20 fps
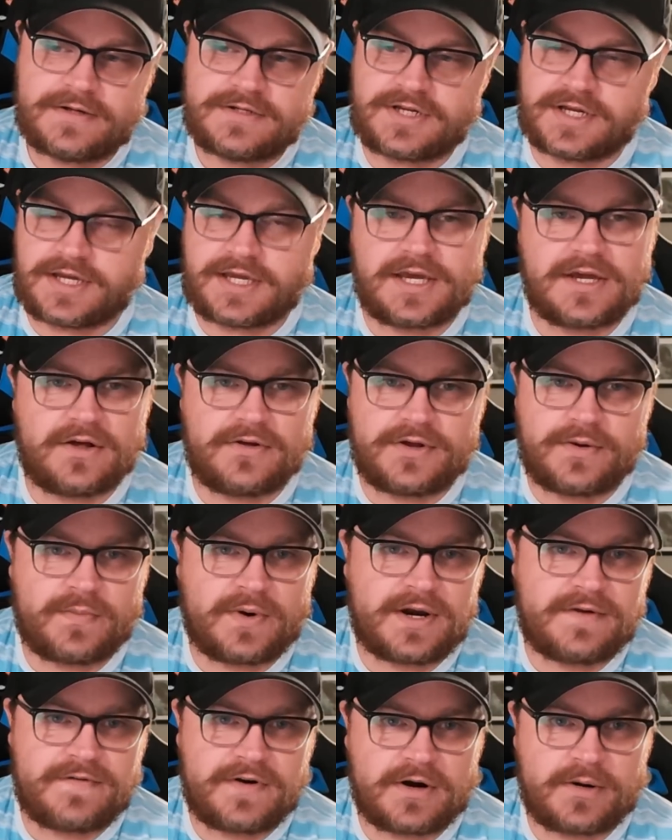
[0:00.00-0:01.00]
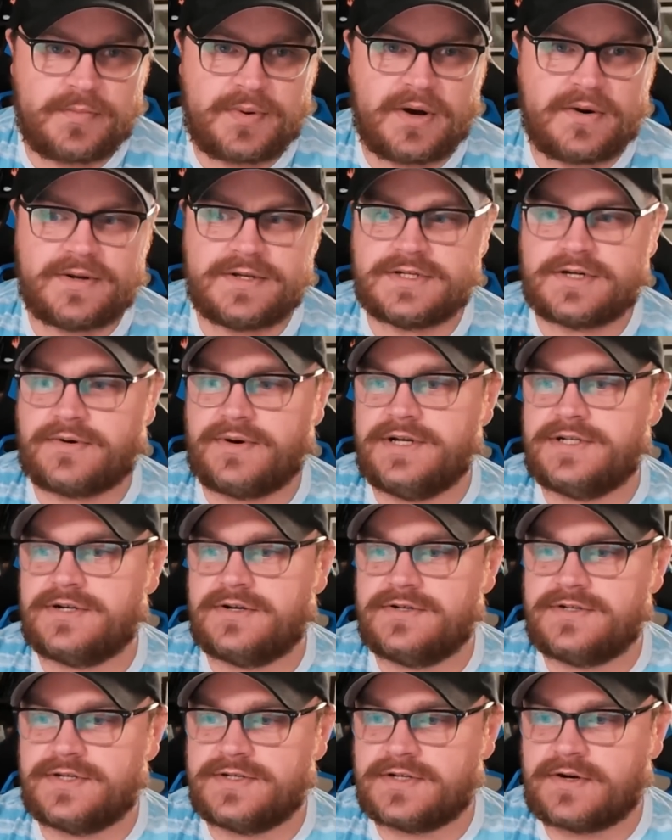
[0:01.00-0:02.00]
to kill one of your opponent's
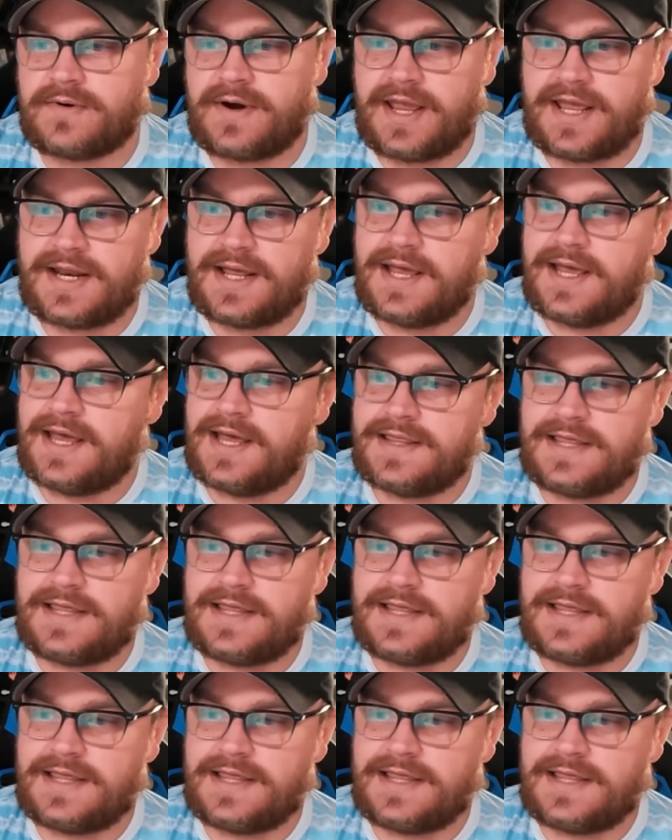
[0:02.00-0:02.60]
creatures is great.